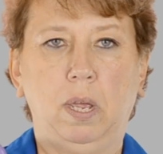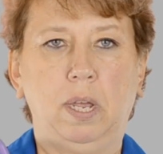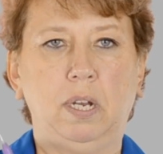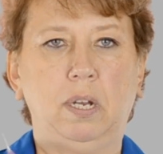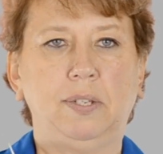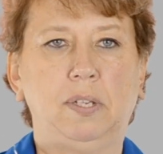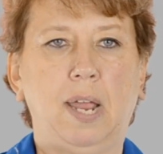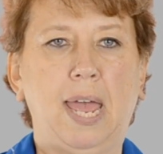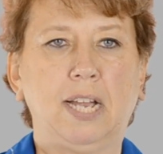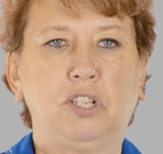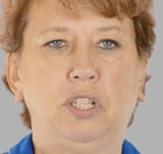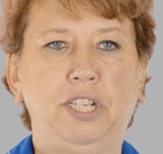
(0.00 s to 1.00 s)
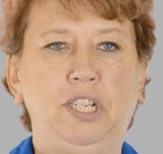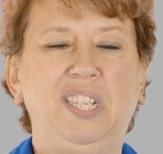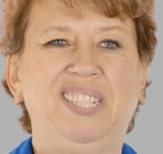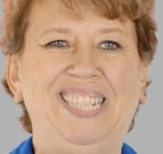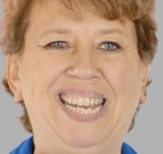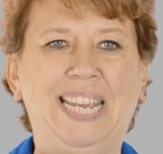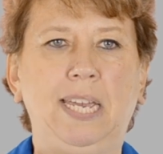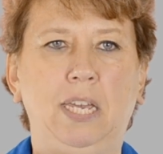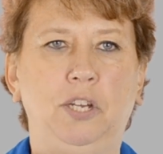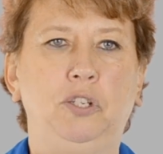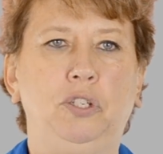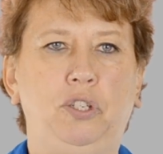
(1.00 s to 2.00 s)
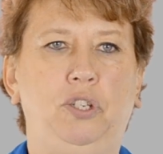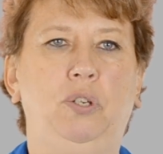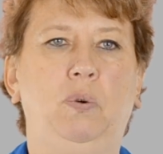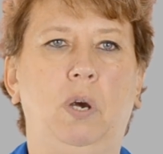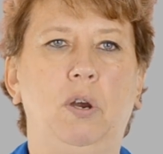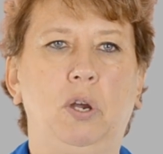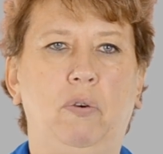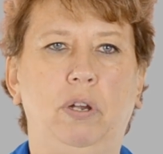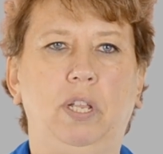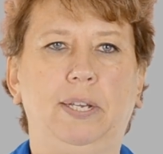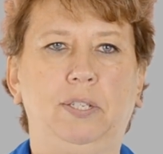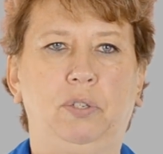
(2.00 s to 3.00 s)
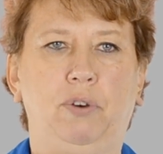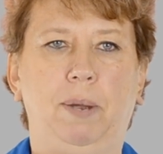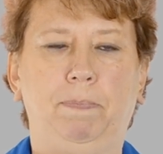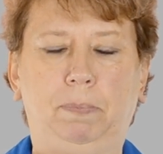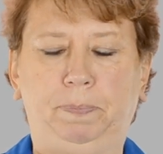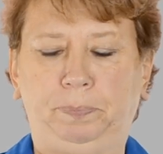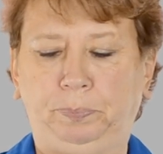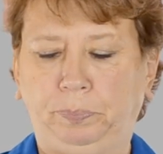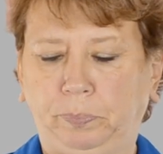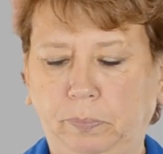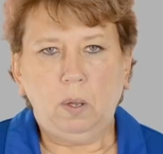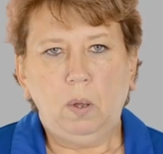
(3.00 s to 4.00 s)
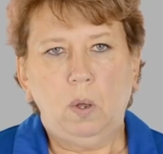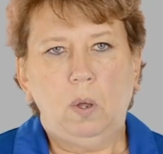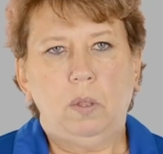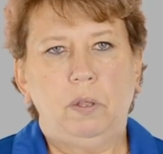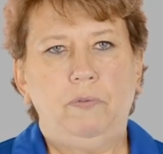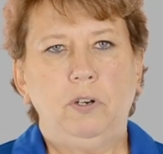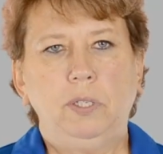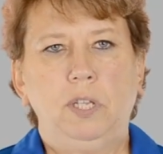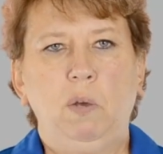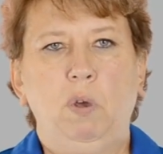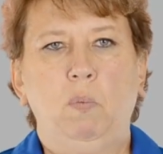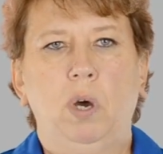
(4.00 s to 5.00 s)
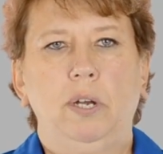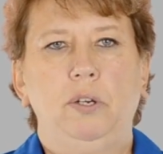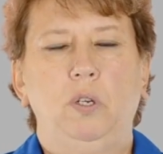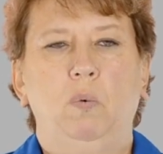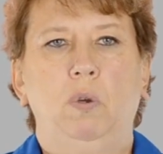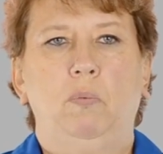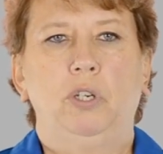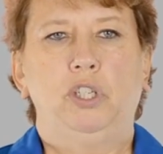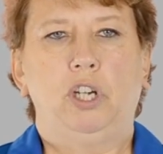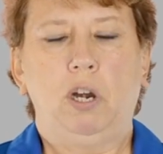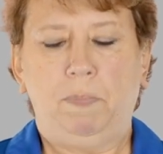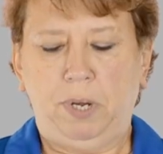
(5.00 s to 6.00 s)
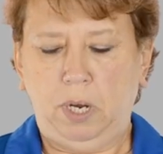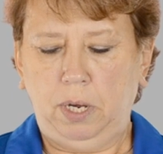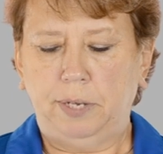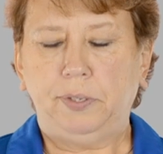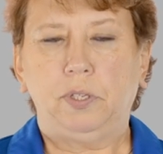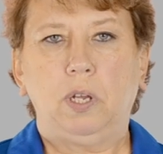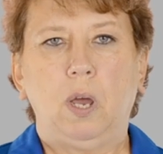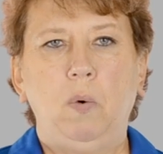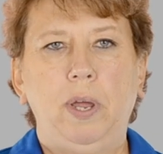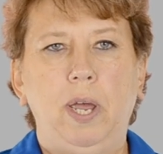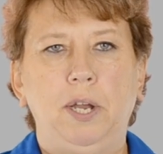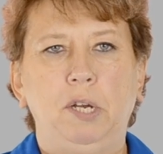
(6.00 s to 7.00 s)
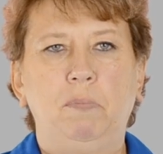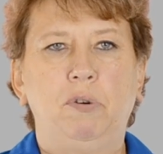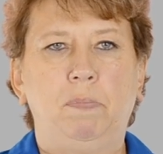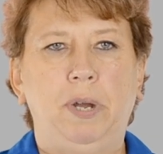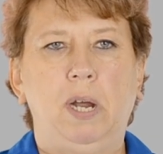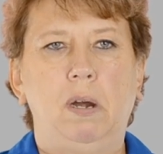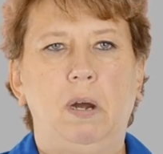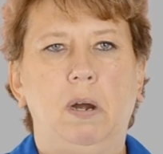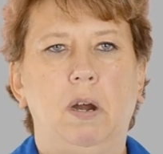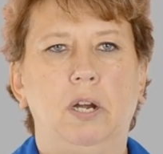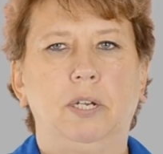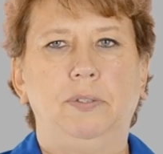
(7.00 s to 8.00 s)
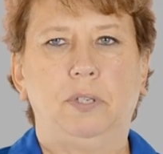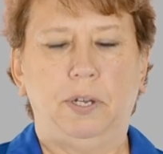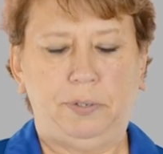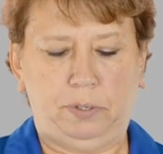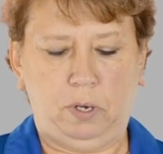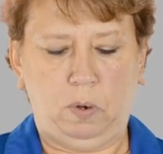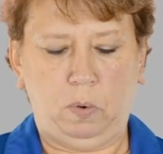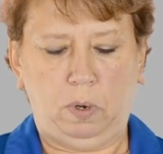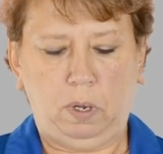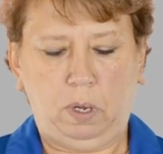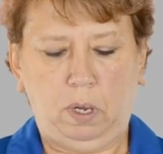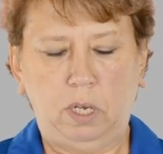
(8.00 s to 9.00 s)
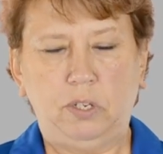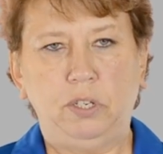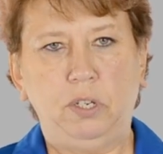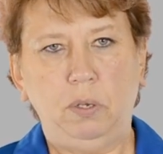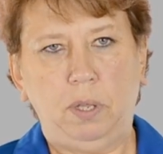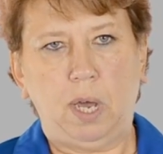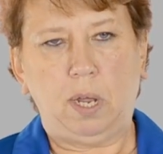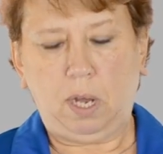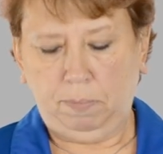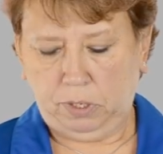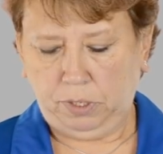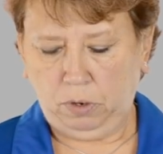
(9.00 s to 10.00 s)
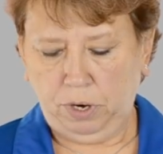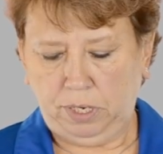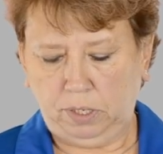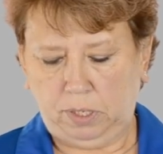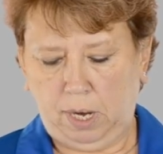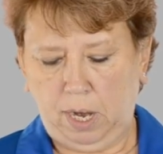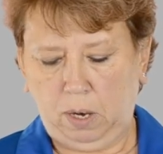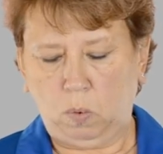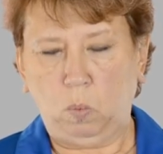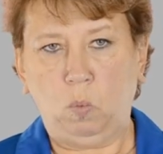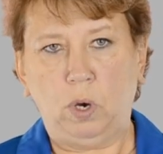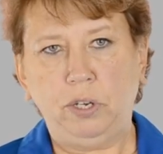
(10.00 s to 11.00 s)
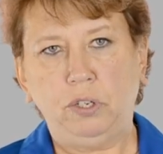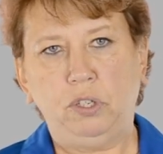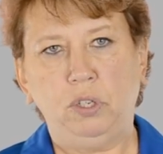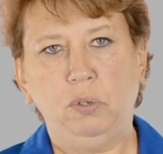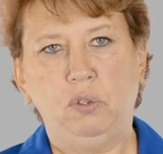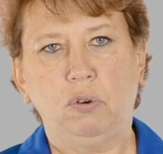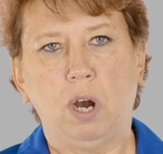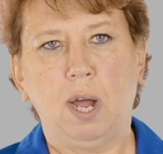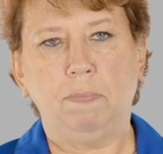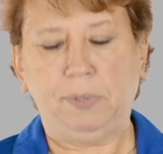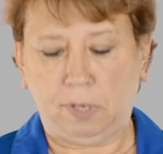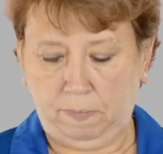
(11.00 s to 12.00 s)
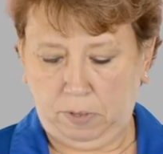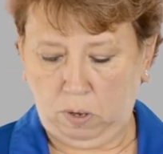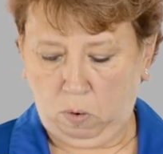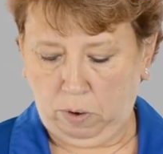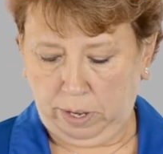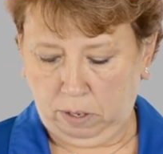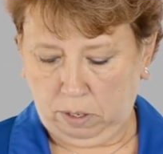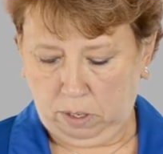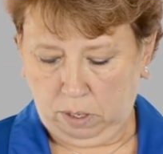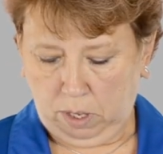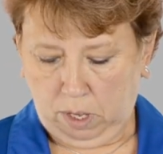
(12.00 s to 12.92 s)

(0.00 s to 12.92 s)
and doesn't actually dig into our acrylic strip. The first thing we want to do when we're sharpening is to go ahead and prepare our Arkansas stone. And to do that, I'm just going to take 1 to 2 drops of the oil